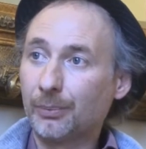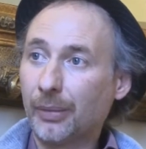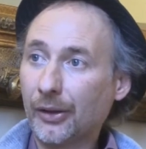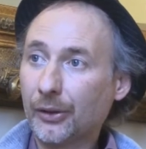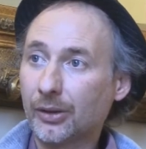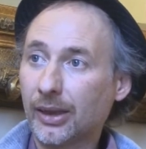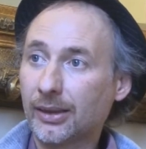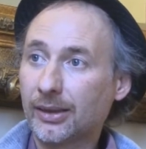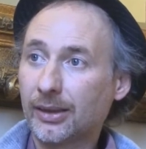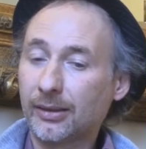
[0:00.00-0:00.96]
the person
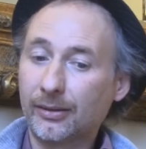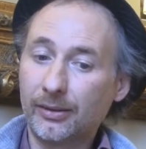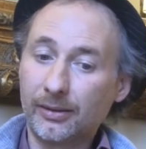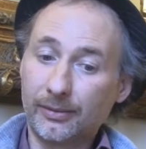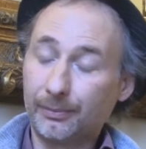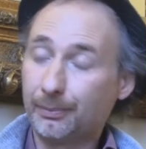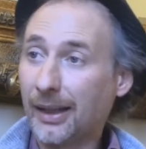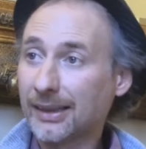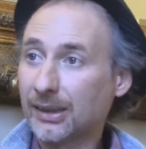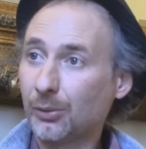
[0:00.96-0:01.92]
that
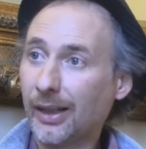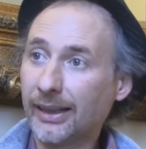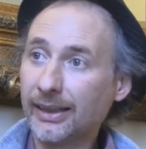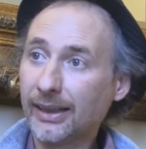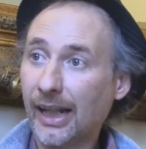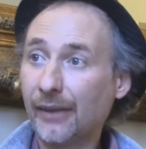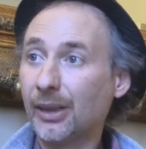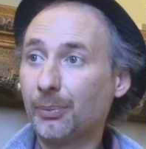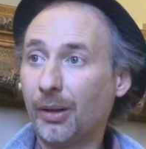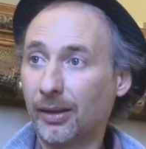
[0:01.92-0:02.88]
passed away,
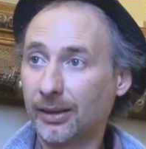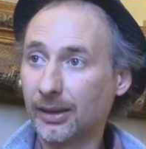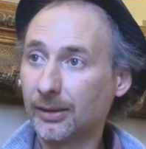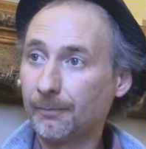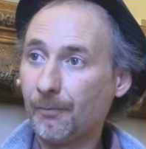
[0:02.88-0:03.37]
having a party.